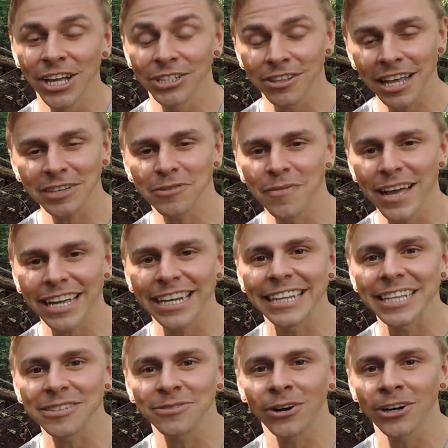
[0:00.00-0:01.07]
So thanks for making
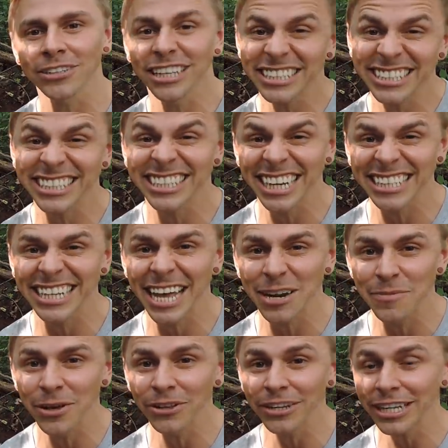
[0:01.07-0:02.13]
it this far. Let's discuss
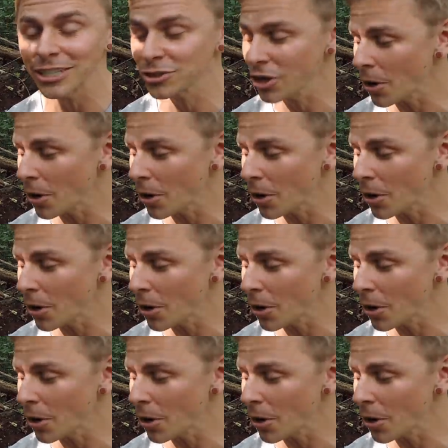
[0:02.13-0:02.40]
edibility.